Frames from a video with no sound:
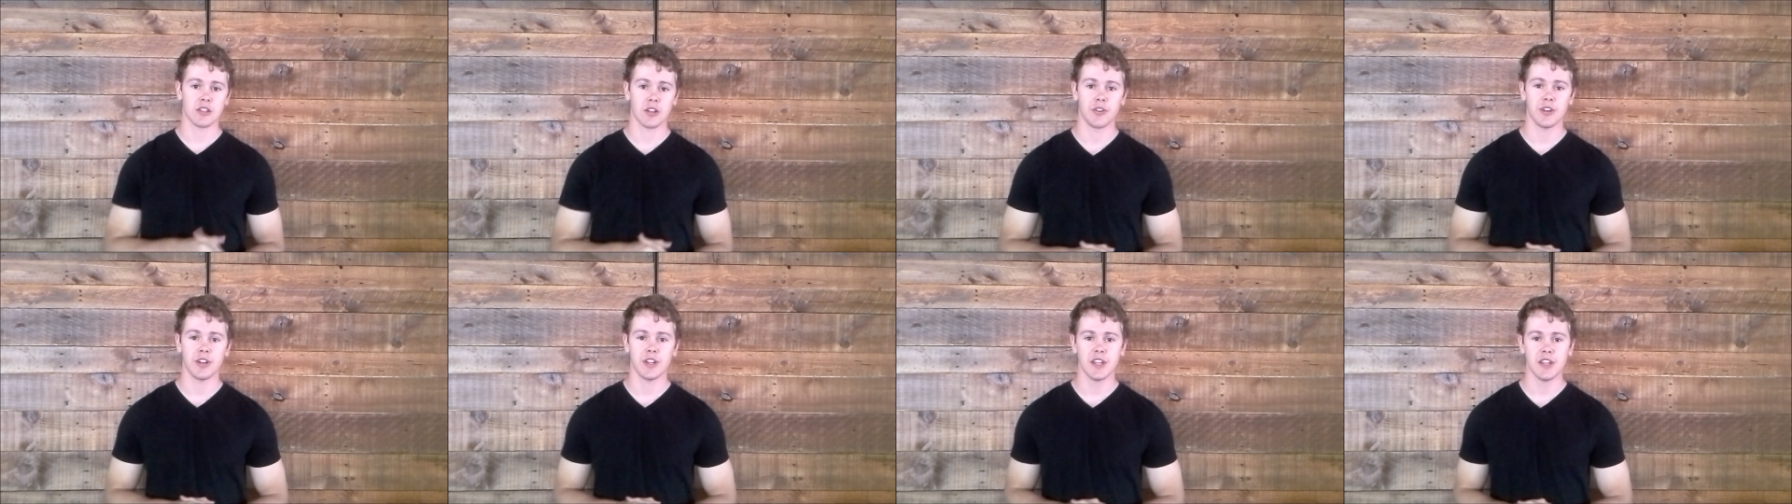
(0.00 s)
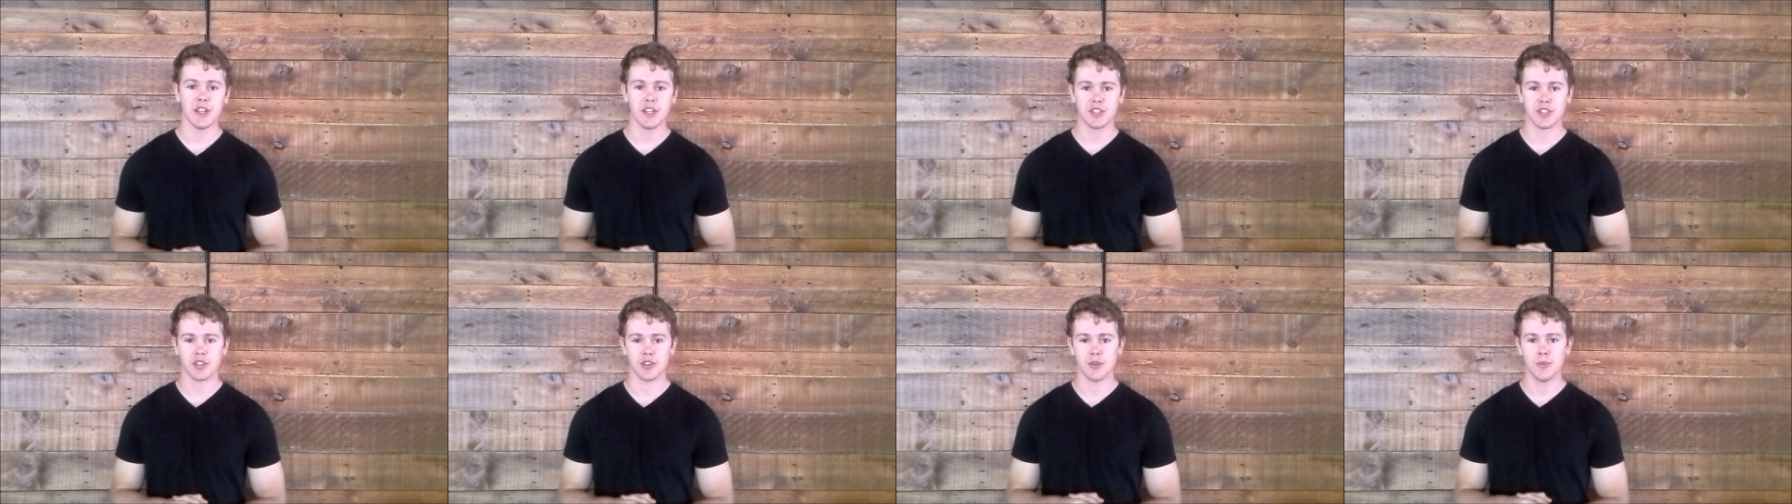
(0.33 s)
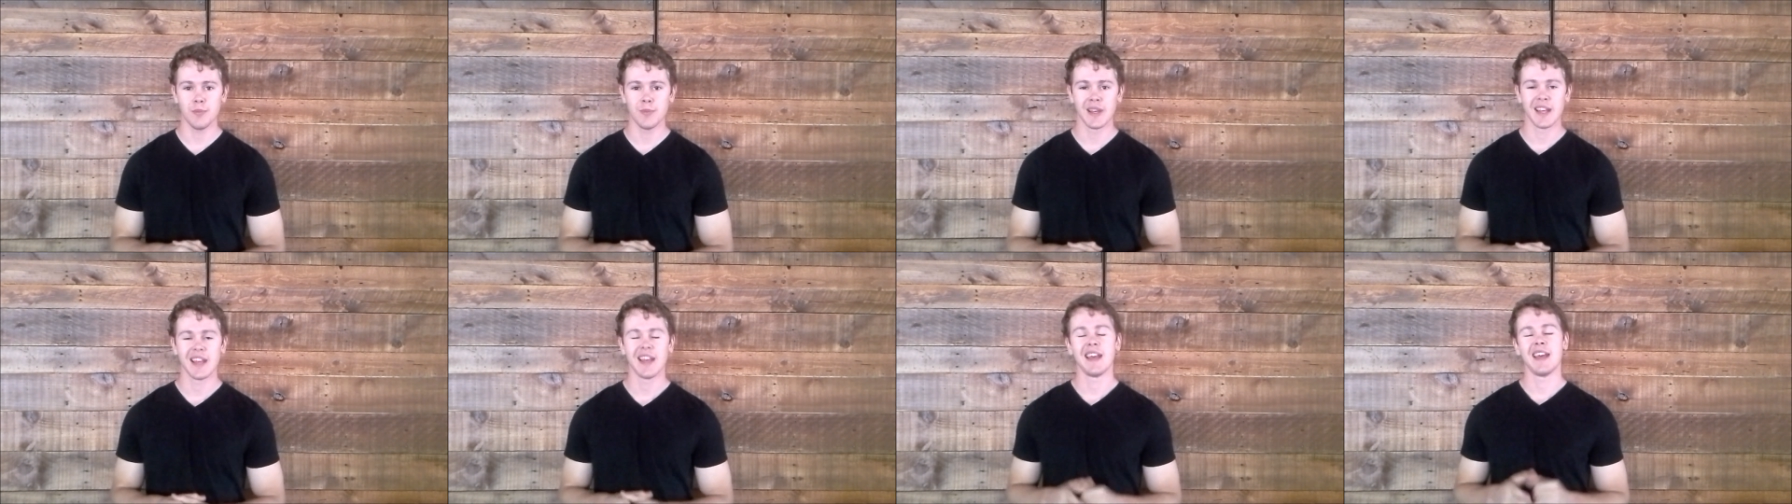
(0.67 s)
loaded in the
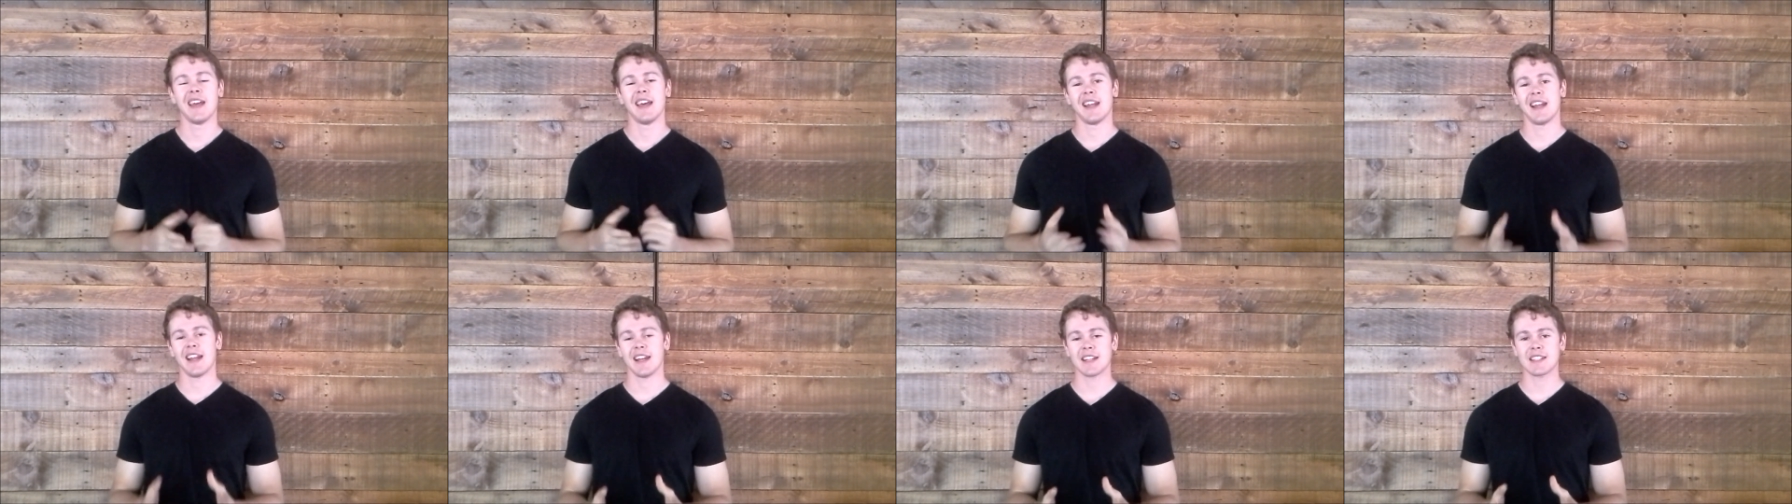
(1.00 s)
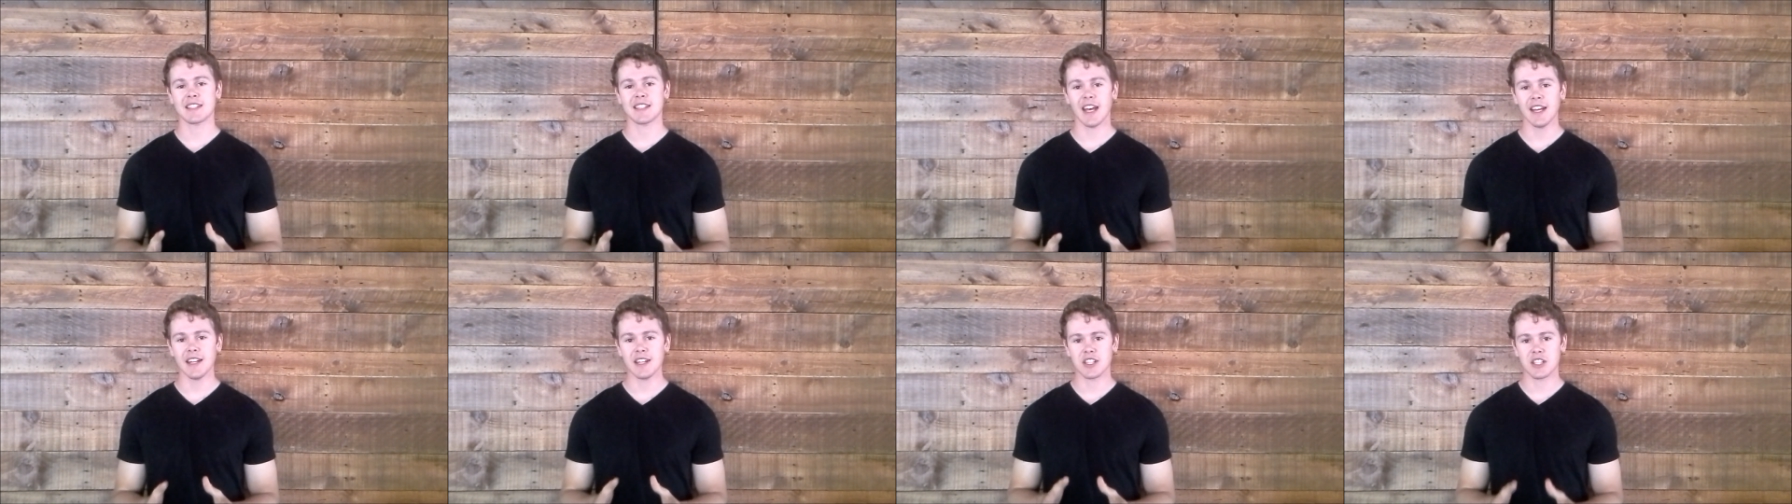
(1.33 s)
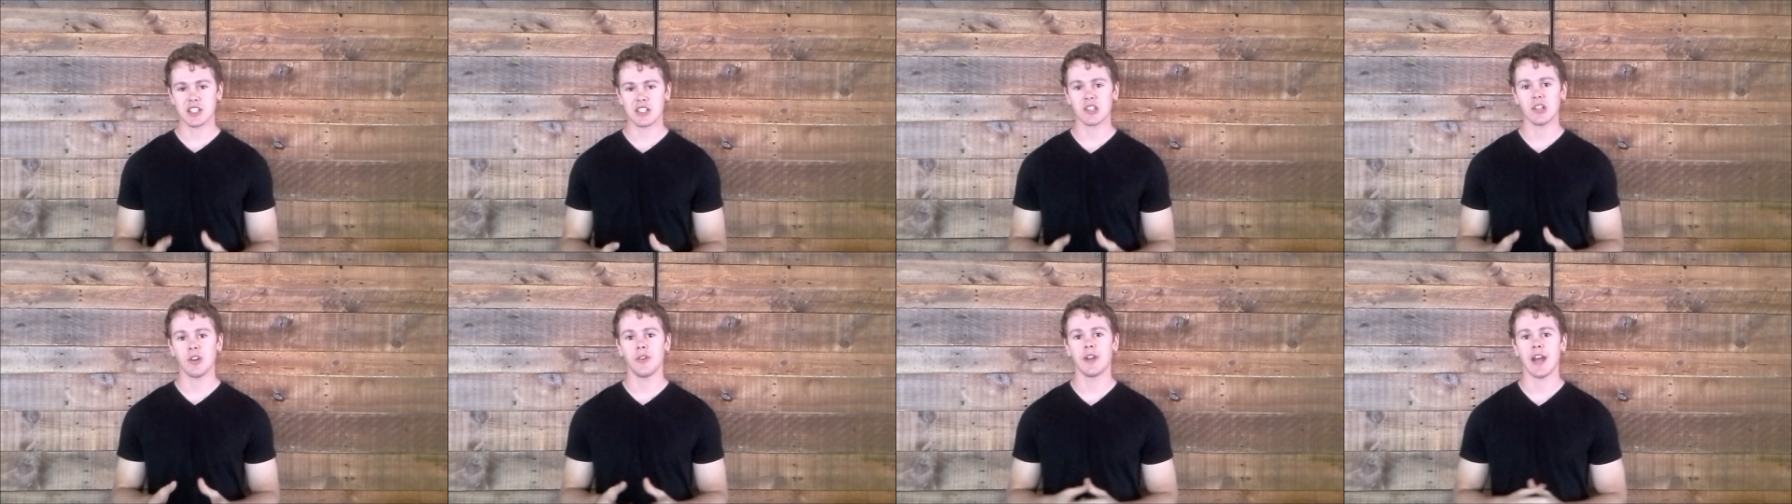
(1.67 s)
tube, and I decided to
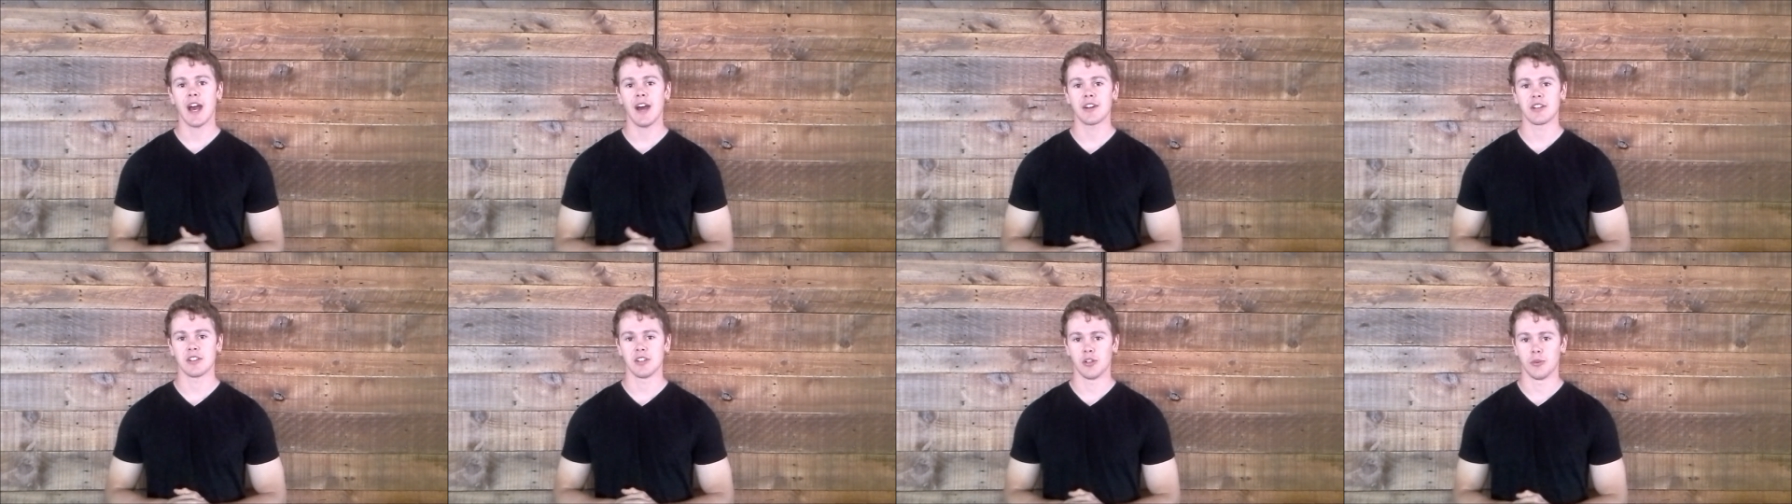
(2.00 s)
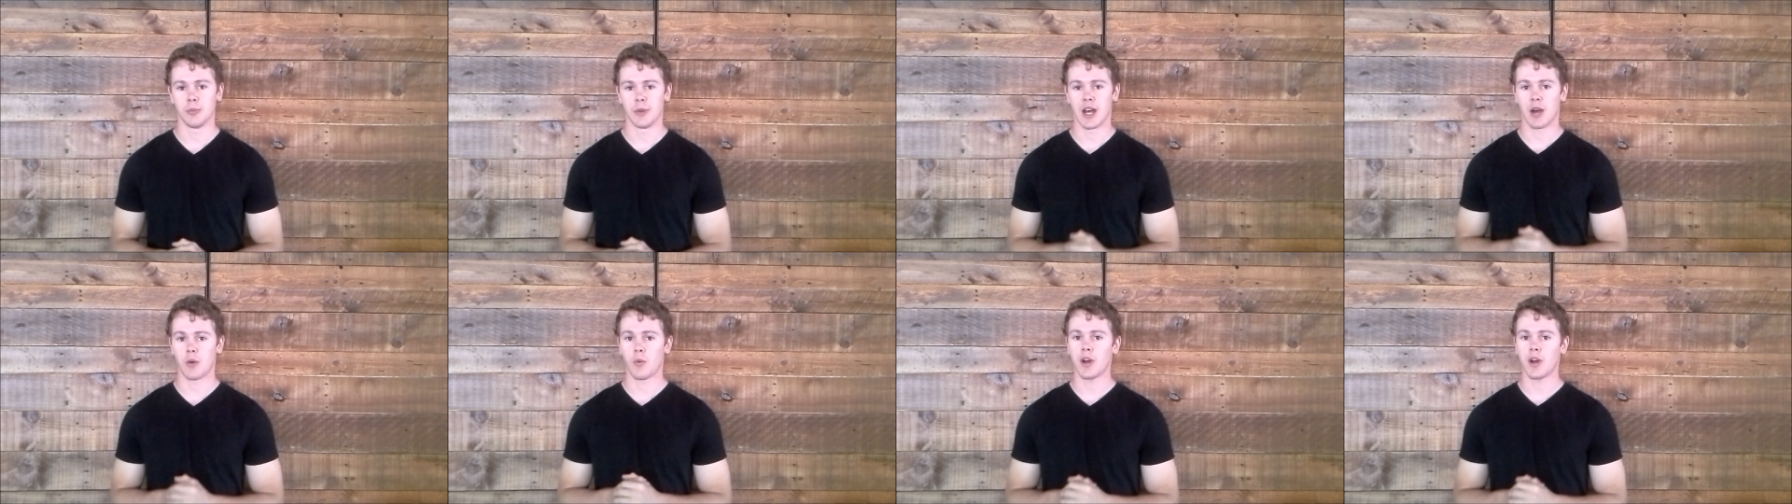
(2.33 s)
slow down a little bit.